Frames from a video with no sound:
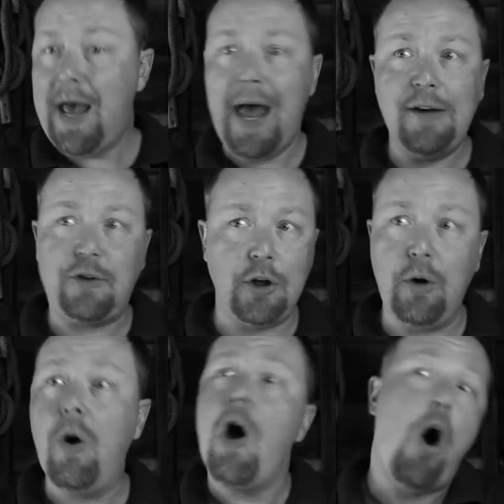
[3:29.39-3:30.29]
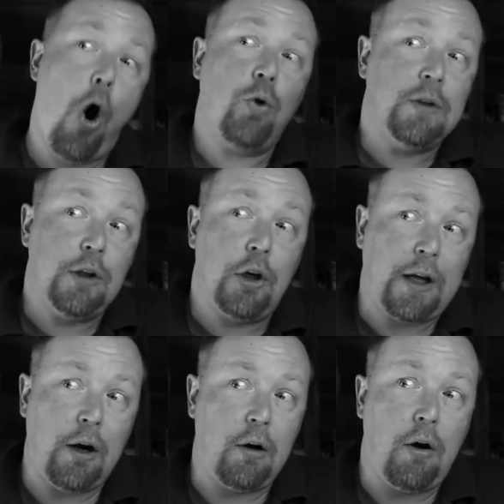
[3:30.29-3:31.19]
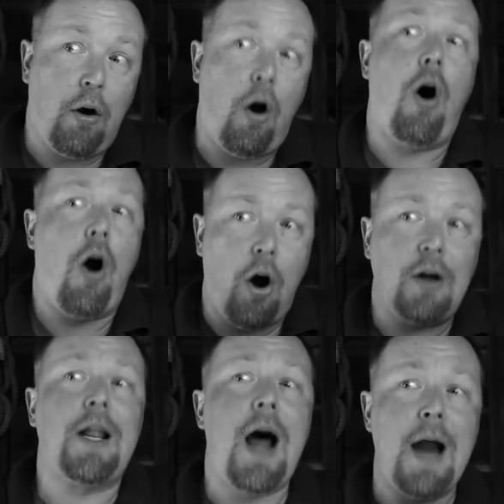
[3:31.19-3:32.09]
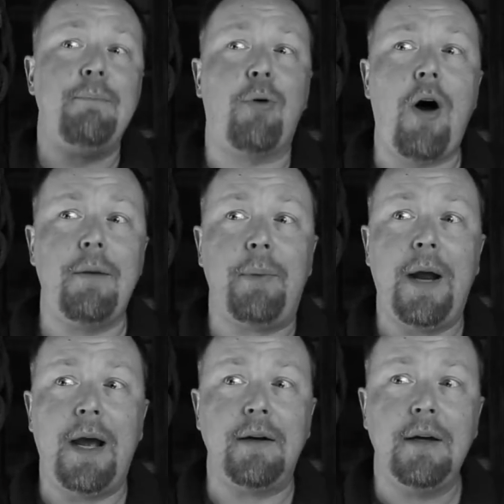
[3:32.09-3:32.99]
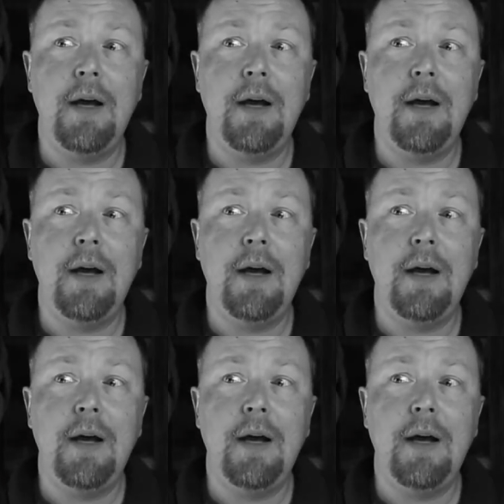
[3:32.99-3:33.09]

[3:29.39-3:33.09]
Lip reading: and two, only look at hardline broadband